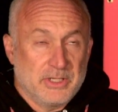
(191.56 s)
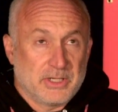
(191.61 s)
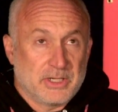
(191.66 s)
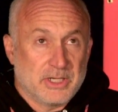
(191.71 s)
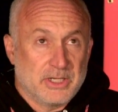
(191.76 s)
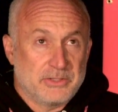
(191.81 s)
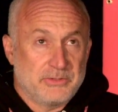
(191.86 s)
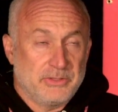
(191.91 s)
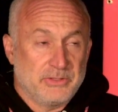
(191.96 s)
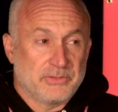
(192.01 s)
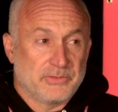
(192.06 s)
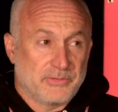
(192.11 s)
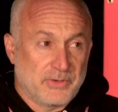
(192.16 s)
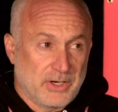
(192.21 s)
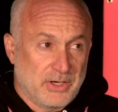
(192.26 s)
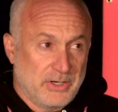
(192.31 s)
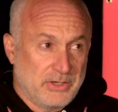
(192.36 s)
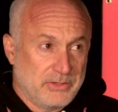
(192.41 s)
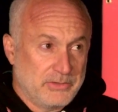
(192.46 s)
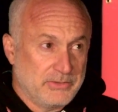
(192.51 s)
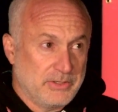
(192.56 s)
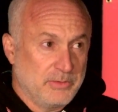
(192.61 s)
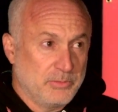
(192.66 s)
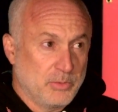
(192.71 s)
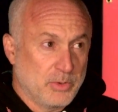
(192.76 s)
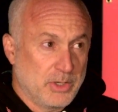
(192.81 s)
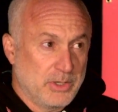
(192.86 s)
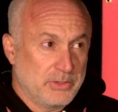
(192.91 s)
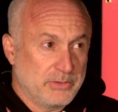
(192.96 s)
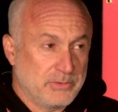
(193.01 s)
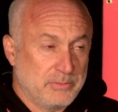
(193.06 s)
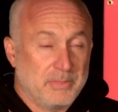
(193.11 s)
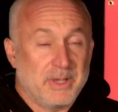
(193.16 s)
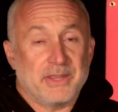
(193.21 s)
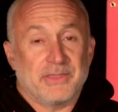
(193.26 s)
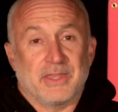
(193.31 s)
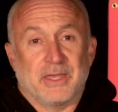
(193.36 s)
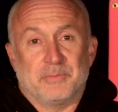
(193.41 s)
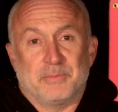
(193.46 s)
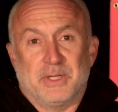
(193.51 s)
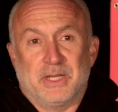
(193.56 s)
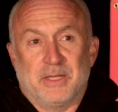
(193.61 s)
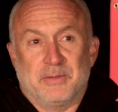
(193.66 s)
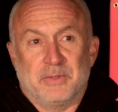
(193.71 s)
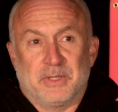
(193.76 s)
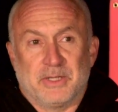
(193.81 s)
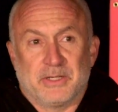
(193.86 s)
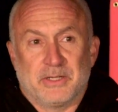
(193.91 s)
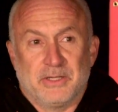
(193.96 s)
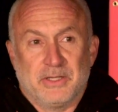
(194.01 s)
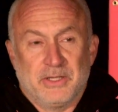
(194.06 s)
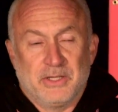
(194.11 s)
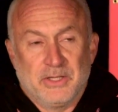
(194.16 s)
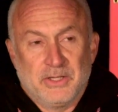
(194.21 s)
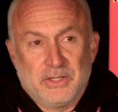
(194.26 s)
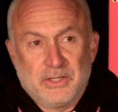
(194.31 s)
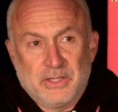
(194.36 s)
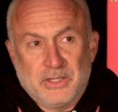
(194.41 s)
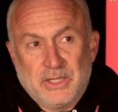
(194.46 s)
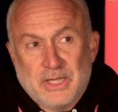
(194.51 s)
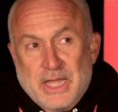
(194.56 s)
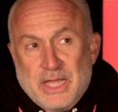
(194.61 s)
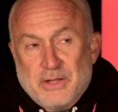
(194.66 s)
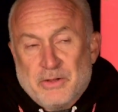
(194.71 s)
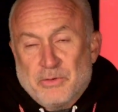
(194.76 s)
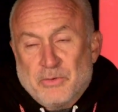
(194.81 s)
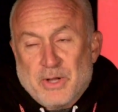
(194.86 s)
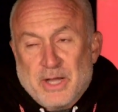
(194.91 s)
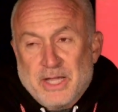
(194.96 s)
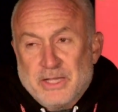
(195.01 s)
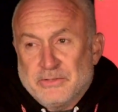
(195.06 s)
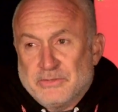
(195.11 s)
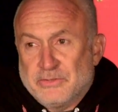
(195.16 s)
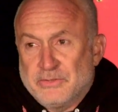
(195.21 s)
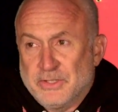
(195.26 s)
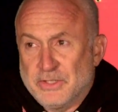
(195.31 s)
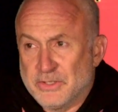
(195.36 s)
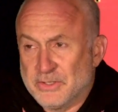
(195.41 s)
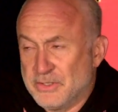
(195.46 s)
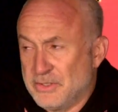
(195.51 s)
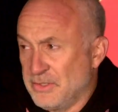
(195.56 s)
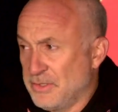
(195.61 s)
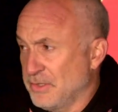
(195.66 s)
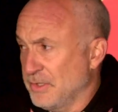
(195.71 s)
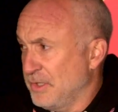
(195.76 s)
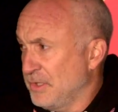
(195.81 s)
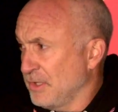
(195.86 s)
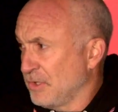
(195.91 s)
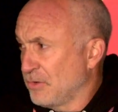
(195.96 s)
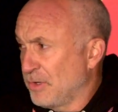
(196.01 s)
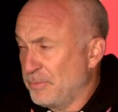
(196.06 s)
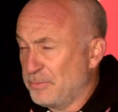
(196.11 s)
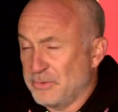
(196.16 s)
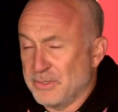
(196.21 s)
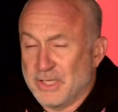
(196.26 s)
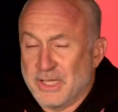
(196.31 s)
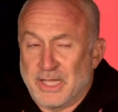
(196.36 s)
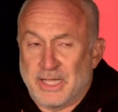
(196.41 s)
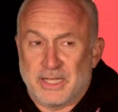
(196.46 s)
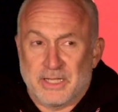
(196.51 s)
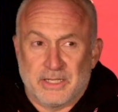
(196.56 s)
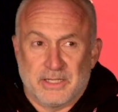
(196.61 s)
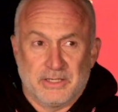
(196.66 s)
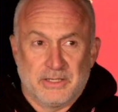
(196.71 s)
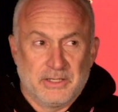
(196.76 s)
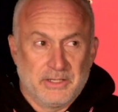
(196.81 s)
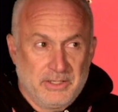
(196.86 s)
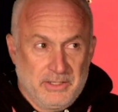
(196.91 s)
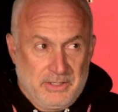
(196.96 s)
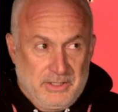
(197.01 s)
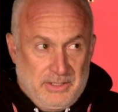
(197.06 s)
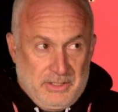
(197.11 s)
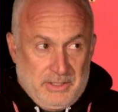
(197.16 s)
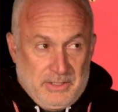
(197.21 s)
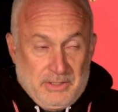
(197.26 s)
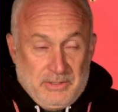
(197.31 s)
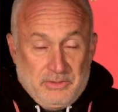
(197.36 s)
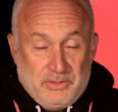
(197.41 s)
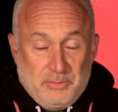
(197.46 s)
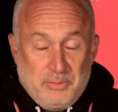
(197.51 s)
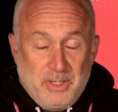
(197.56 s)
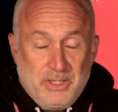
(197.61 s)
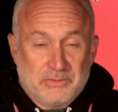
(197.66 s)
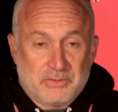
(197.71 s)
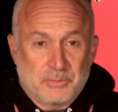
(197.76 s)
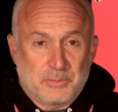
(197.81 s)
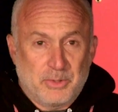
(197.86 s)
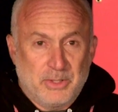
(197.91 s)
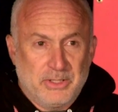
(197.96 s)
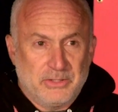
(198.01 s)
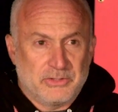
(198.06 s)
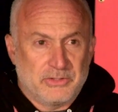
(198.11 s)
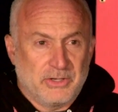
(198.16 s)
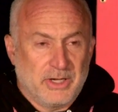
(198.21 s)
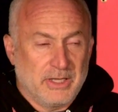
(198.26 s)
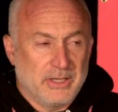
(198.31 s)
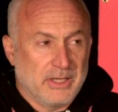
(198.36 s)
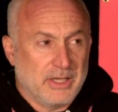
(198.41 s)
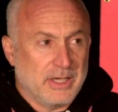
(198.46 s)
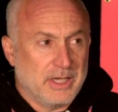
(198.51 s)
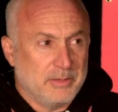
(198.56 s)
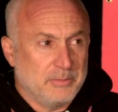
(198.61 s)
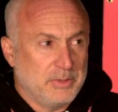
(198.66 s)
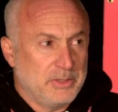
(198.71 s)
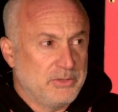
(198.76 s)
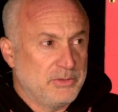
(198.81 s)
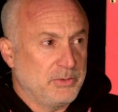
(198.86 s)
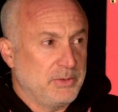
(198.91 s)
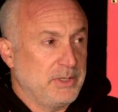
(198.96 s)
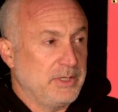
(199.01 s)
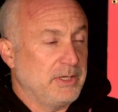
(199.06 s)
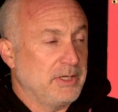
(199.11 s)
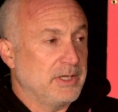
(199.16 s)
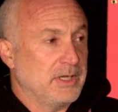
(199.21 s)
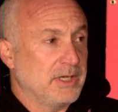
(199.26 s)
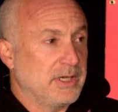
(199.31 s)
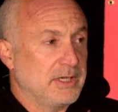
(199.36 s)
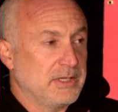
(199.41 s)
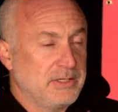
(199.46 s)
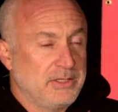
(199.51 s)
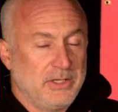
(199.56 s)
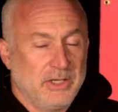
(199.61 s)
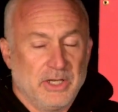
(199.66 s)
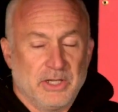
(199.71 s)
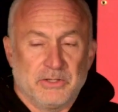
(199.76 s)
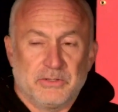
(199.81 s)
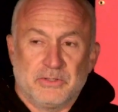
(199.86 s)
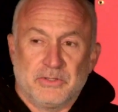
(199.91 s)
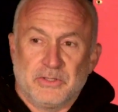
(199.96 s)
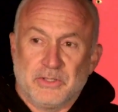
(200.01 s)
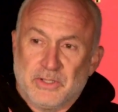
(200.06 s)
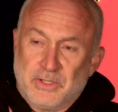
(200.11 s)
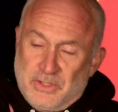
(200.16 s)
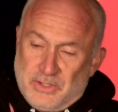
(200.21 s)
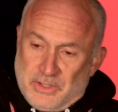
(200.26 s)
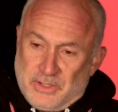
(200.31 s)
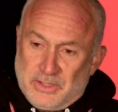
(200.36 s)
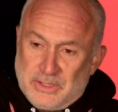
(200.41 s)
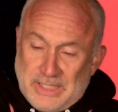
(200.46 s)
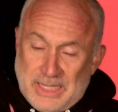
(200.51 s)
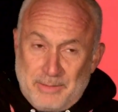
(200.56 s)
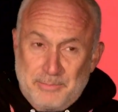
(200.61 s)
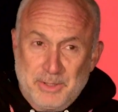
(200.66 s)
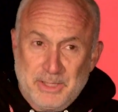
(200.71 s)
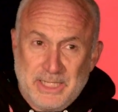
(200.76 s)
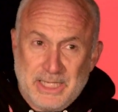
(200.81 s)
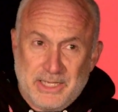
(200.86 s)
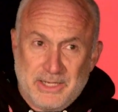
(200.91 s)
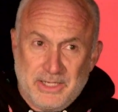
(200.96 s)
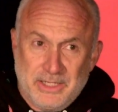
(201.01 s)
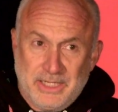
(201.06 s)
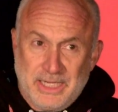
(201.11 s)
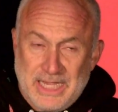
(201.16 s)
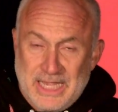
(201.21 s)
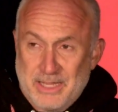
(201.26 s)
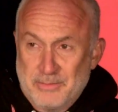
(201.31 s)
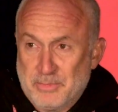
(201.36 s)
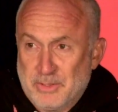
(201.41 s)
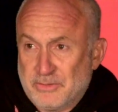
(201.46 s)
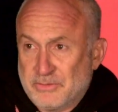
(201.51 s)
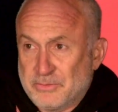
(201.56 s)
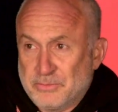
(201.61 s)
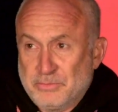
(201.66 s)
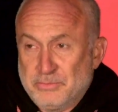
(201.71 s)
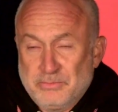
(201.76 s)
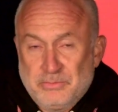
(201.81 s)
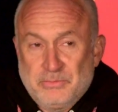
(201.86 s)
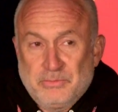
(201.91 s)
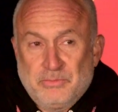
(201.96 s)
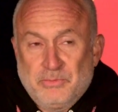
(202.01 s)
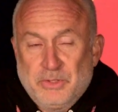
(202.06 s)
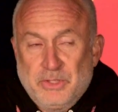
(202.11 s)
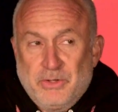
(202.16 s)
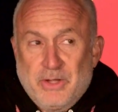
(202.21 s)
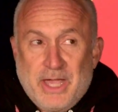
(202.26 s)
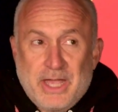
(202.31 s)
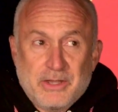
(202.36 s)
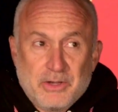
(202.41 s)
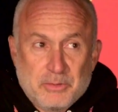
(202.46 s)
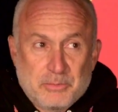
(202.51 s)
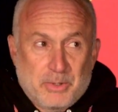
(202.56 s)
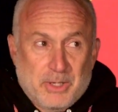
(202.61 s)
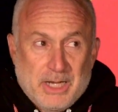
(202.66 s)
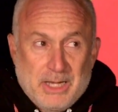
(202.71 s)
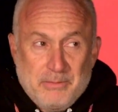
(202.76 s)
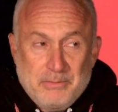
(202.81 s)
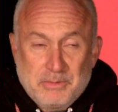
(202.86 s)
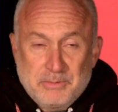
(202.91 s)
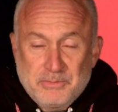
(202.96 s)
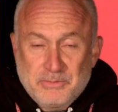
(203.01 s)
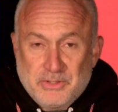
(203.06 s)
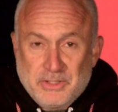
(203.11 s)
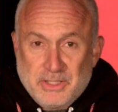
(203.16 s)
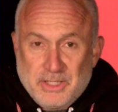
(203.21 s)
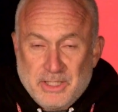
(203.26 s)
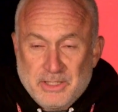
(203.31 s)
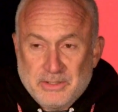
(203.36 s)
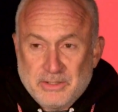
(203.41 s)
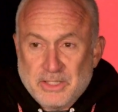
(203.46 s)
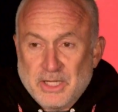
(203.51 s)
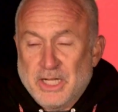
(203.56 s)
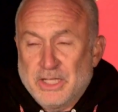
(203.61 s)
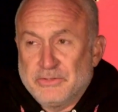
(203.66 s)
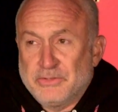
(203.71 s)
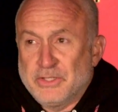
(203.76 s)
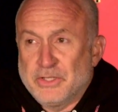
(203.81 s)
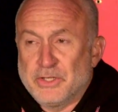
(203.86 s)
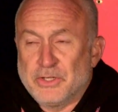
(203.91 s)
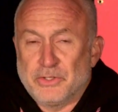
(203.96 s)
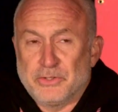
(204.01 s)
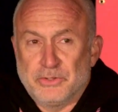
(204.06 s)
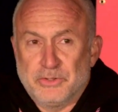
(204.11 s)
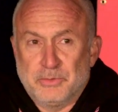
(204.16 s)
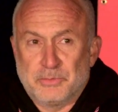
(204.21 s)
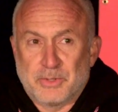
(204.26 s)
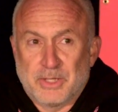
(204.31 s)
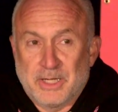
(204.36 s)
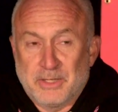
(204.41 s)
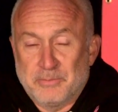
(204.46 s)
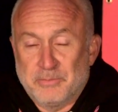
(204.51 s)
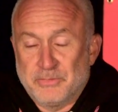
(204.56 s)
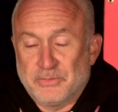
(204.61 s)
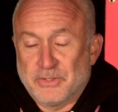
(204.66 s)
country's first and worst meth epidemic. And now Hawaii's still in the grips of that. And to me, it's a pretty straight line between, clamping down on cannabis when you had no problems, and then causing a whole new problem.